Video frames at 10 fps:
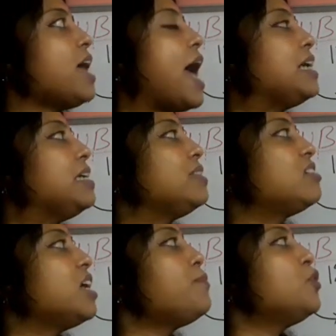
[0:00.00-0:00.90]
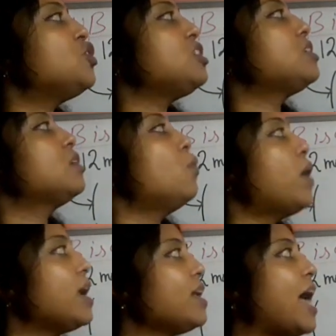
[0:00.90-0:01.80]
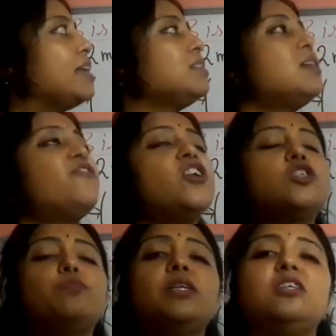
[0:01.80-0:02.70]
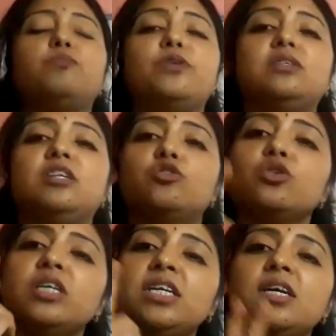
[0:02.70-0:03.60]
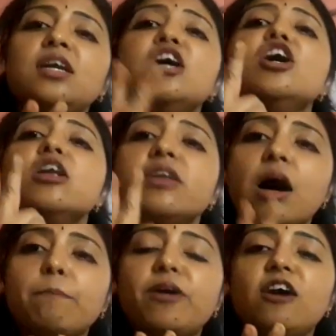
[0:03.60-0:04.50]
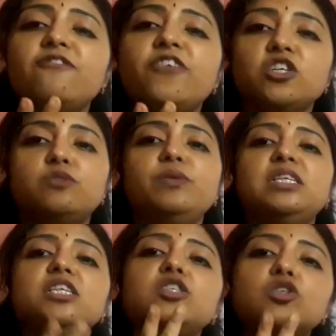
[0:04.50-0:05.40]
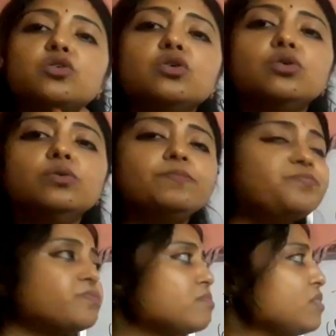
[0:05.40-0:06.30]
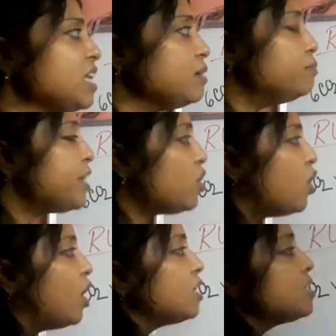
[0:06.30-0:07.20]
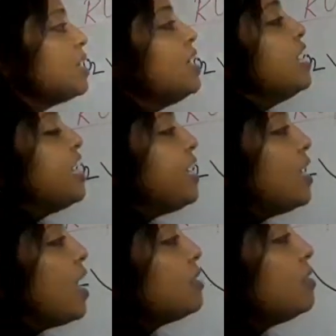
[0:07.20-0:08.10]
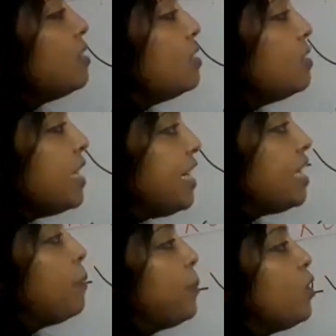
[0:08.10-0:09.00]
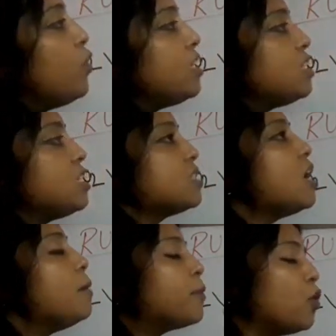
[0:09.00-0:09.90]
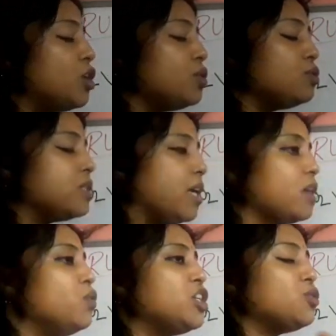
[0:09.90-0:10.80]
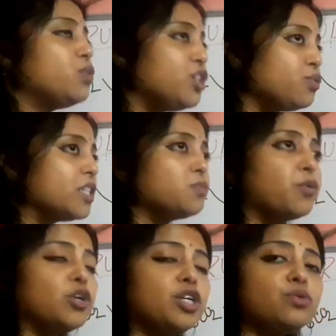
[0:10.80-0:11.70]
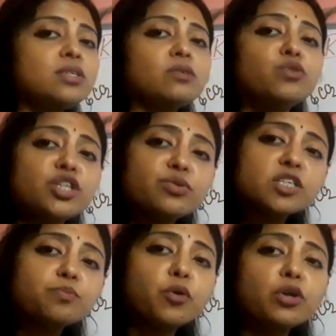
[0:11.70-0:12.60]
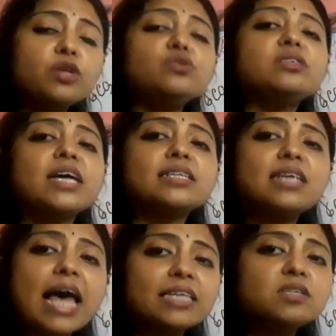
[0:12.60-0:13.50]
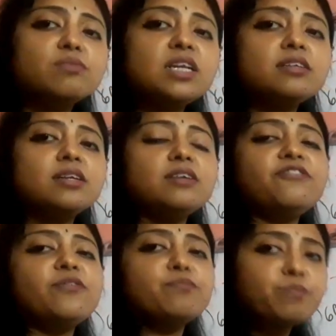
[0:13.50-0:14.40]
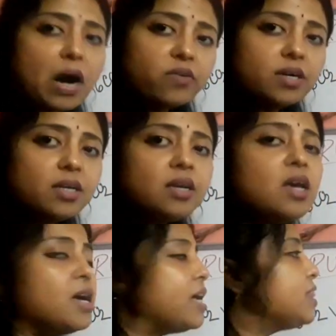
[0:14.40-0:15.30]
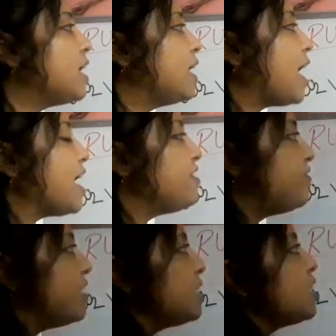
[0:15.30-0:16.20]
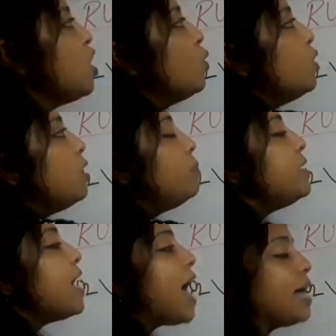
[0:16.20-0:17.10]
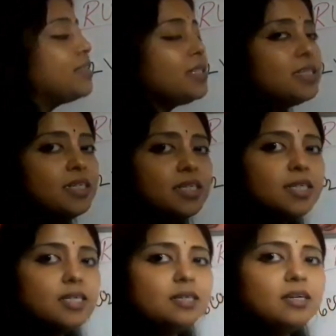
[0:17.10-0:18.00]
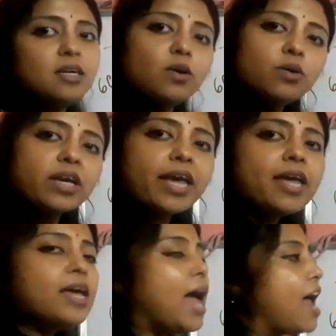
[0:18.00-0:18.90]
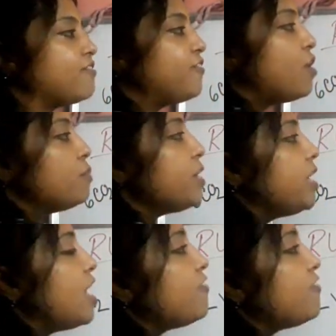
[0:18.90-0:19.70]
and in 3 position another phosphate is present. So here number of phosphate is 2, because here the ATP which is producing which was produced as assimilatory power in the light phase will be added here. Okay, and from here